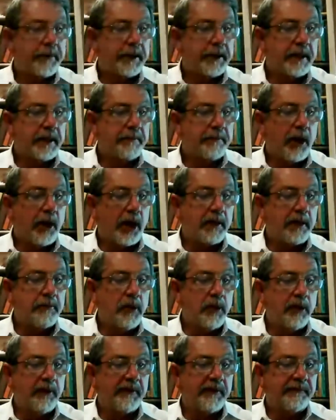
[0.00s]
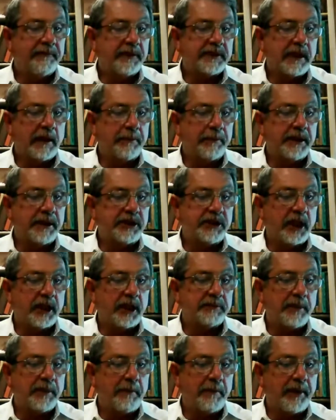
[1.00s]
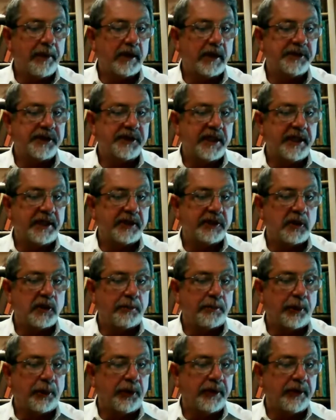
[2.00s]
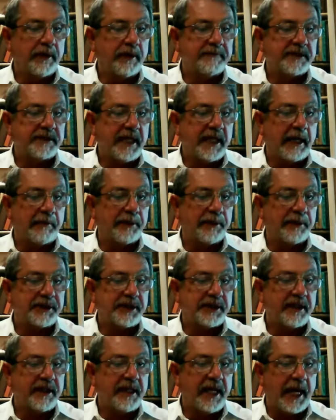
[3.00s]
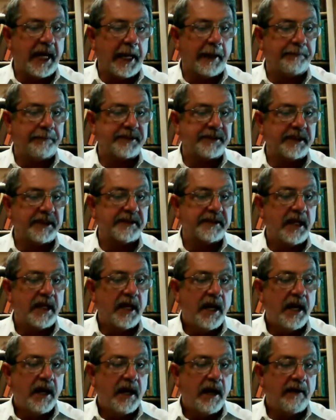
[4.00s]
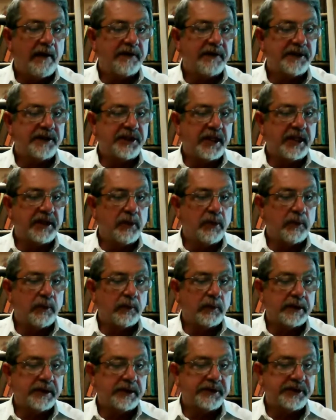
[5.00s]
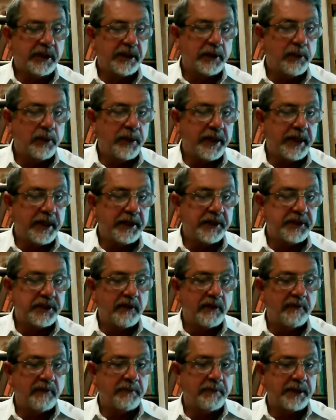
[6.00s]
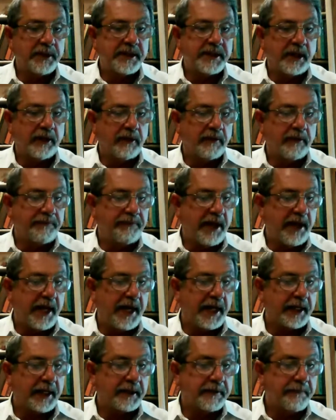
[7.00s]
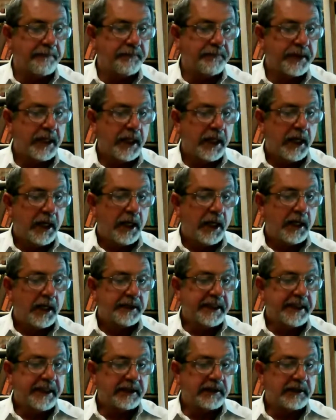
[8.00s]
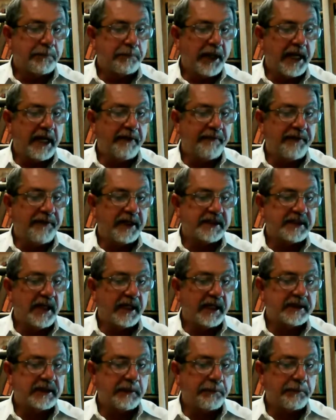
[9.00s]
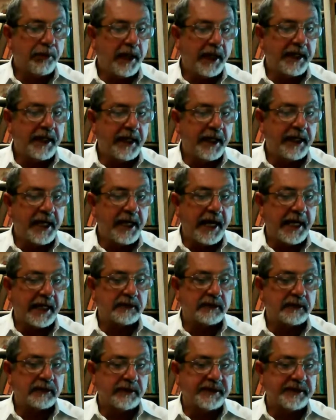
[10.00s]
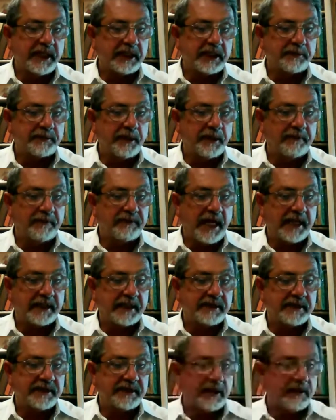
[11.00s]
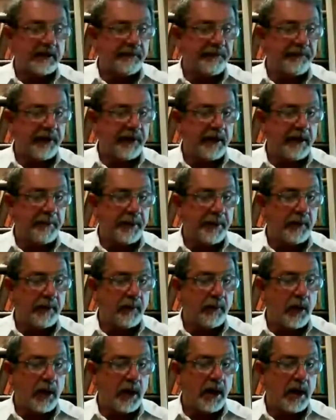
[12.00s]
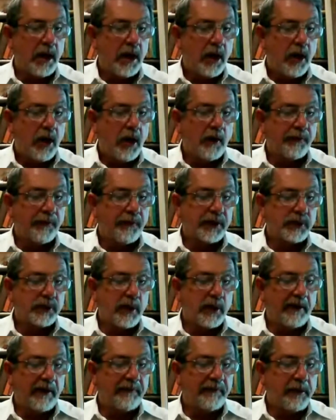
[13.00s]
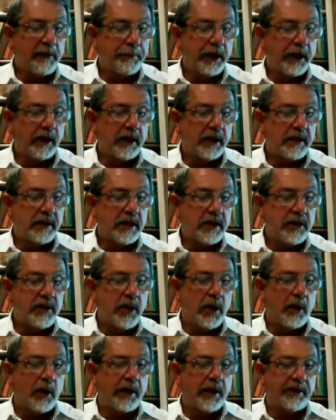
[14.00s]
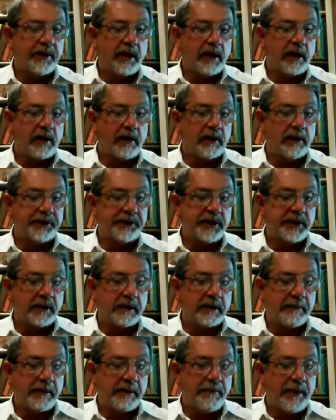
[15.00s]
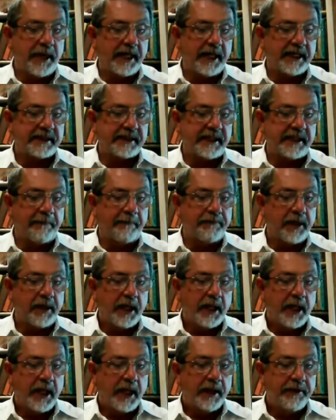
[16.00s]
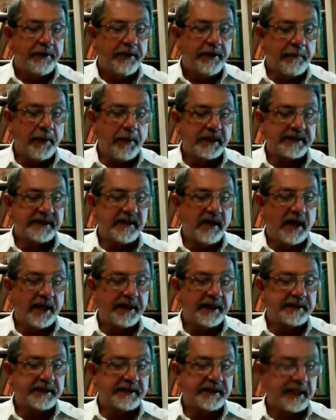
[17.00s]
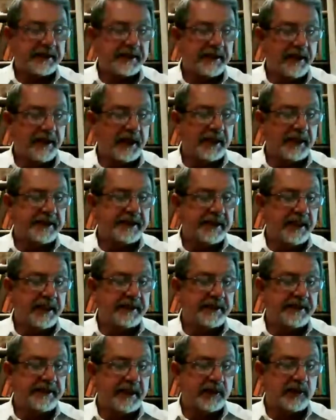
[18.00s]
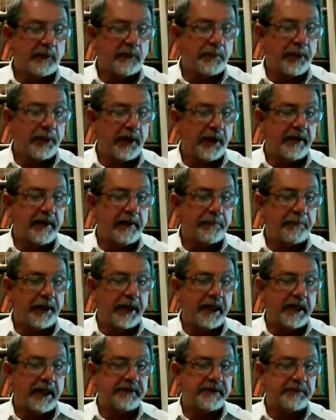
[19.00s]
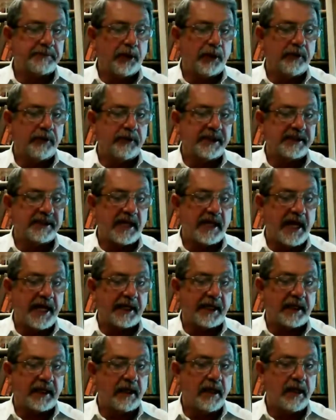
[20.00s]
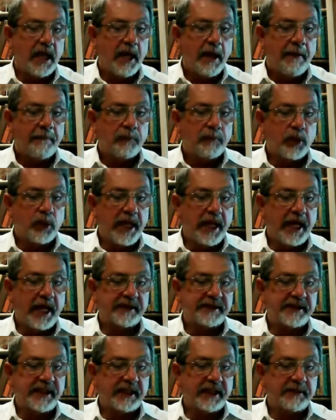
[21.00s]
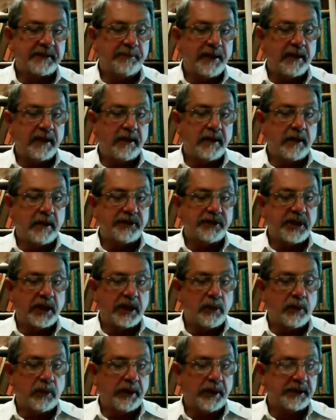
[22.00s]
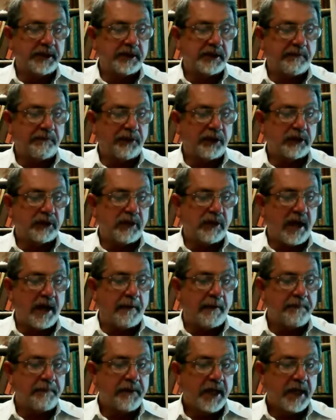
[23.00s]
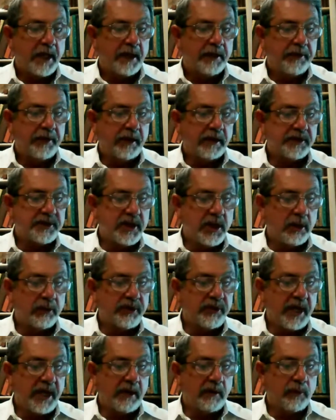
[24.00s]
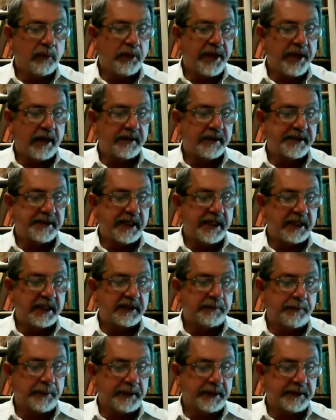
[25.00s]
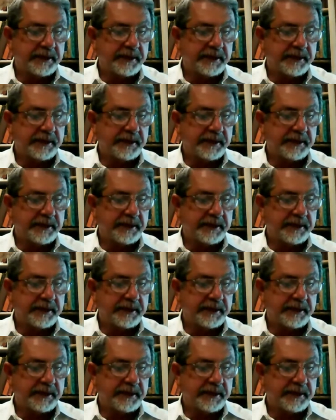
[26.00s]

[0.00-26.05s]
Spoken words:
The party moving for summary judgment bears initial burden of establishing the absence of a genuine issue of material fact. Since the plaintiff has not supplied any actual assessment of taxes on defendant Benoit over a 12-year period, no other conclusion can be made except they must not exist. Thus, an essential part of the plaintiff's burden is lacking. Without assessment, no genuine issue for trial. There is no debt without assessment.